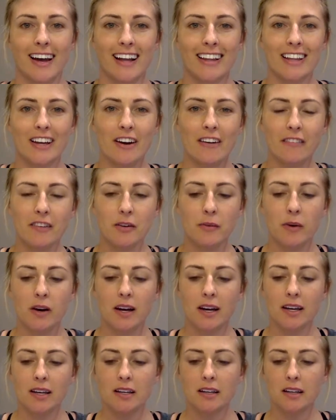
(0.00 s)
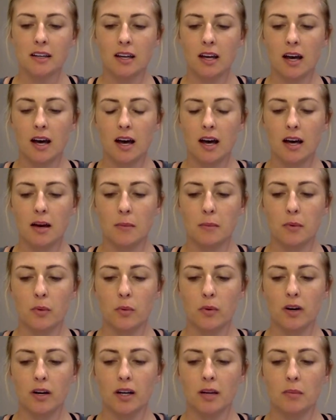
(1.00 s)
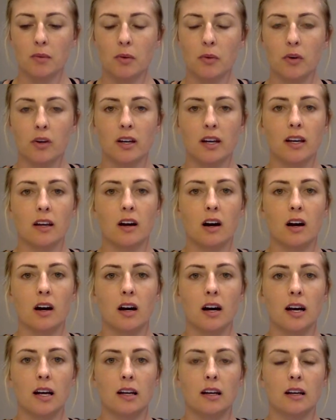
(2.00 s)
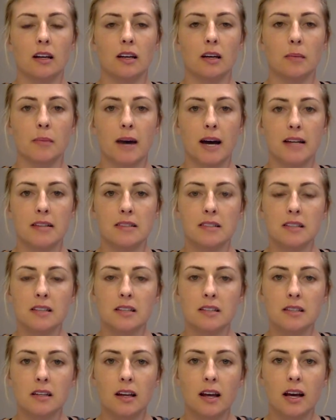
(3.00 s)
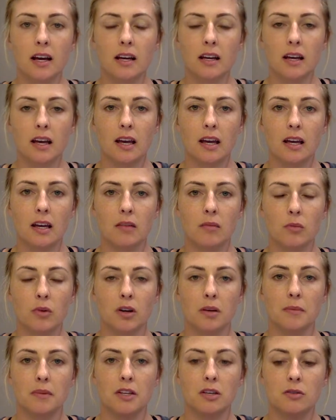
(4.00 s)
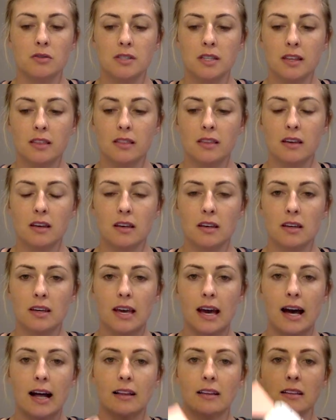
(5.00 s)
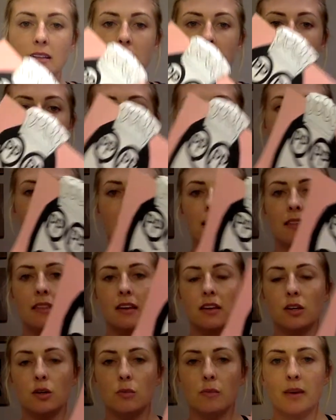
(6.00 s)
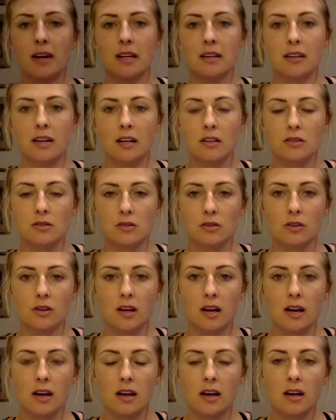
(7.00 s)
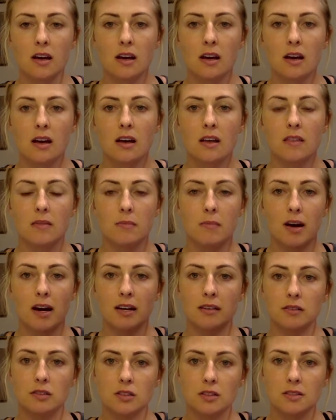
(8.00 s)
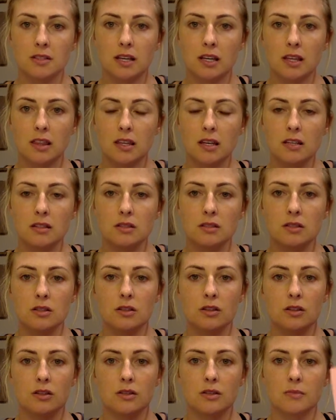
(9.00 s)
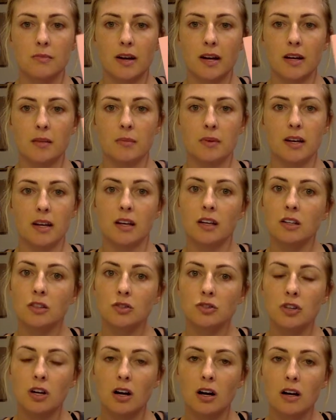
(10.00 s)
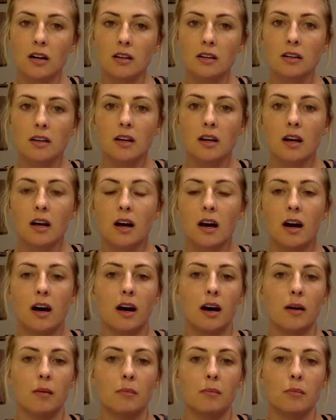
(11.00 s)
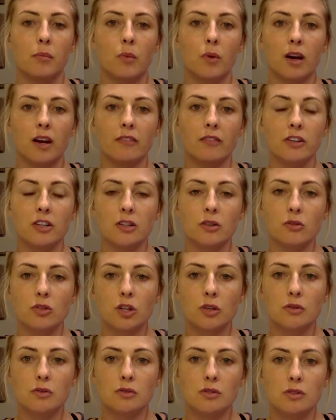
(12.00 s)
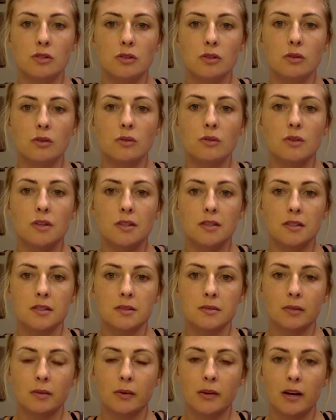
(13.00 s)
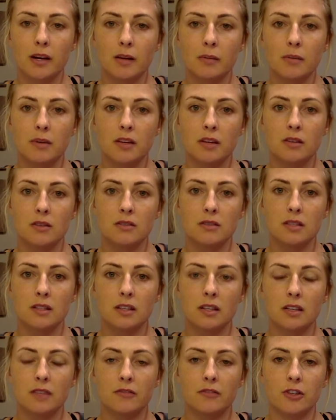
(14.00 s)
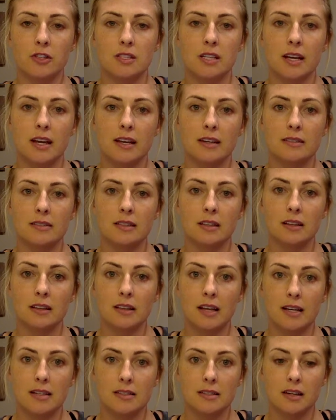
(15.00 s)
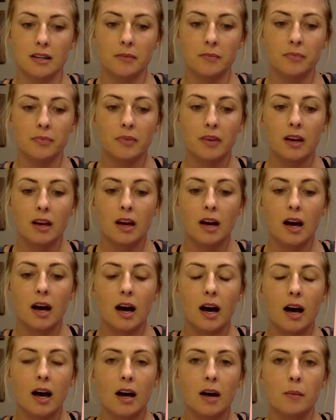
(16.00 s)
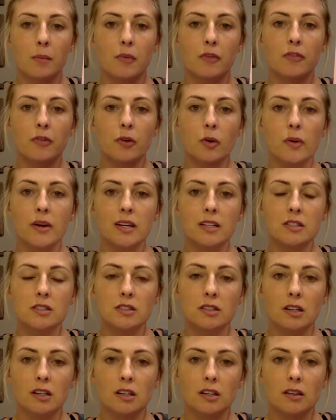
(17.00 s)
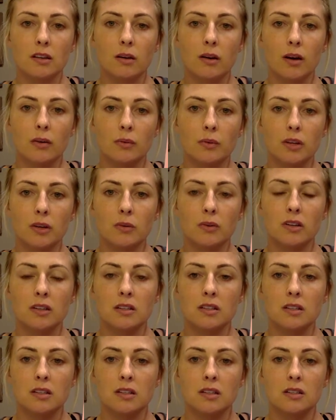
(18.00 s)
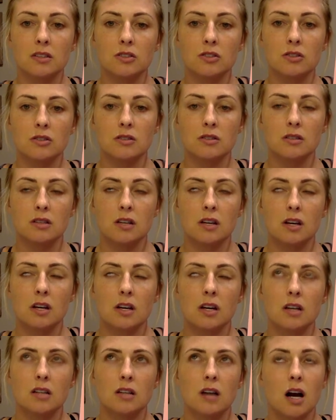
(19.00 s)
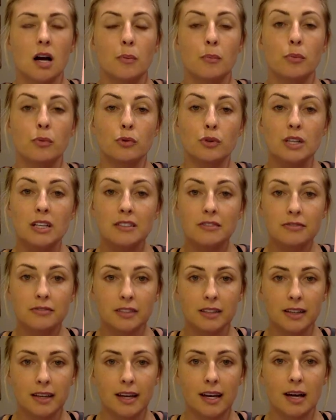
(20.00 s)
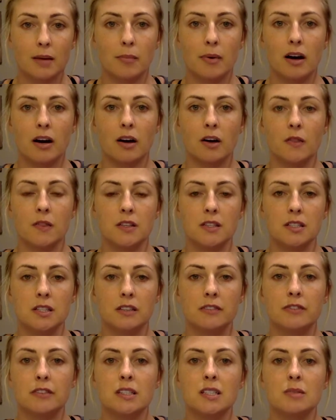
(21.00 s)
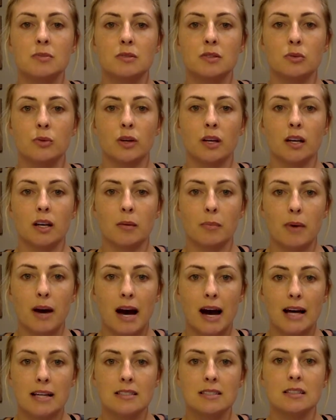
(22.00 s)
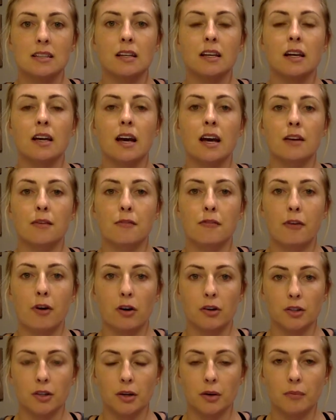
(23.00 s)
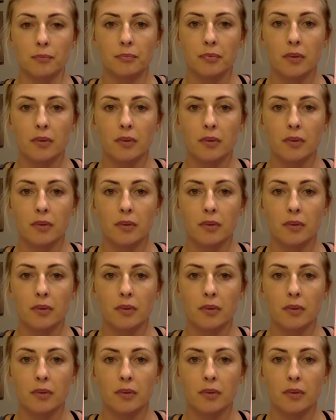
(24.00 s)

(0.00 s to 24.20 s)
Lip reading: Hello, everyone. We're going to be working on capacity today, and we're going to be using the gallon guy that you made yesterday. Mine looks like this. Yours might have been hand drawn. Whatever you chose to do, this is what we're going to be using it for today's lesson. Before we get started, though, I really wanted to just talk briefly about the difference between capacity and volume.